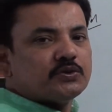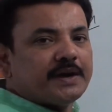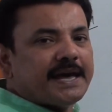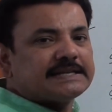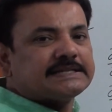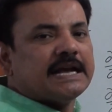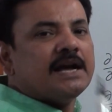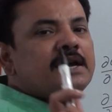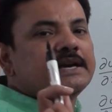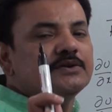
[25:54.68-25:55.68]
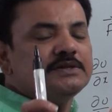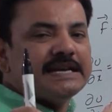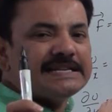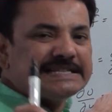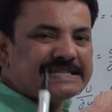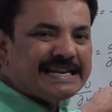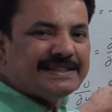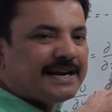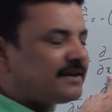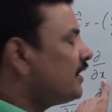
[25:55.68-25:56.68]
to x, you just see
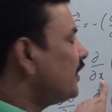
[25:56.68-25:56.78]
that